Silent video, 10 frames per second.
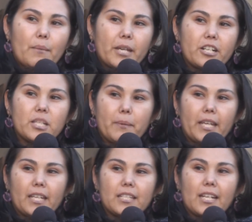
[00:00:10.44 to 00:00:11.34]
I'm here
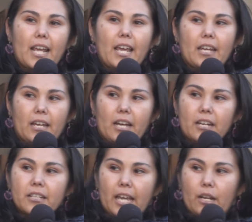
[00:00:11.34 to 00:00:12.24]
speaking today,
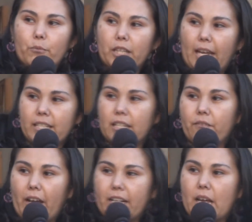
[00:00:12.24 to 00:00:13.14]
and I would like to
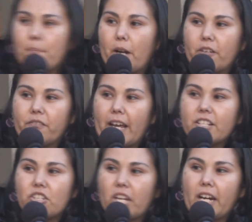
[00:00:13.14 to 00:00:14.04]
invite up our
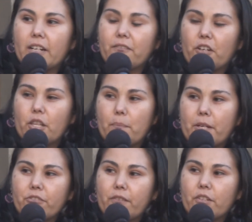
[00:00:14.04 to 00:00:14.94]
Vice Chair for the
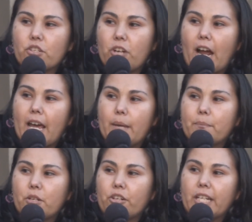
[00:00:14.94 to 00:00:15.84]
Pit River Tribe,
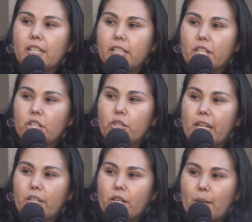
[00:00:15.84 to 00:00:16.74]
Corina
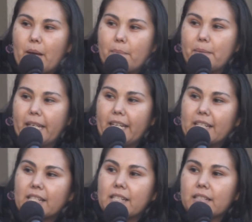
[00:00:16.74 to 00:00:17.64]
Lego. Can you come up,
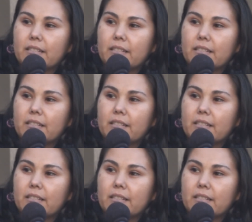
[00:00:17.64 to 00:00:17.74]
please?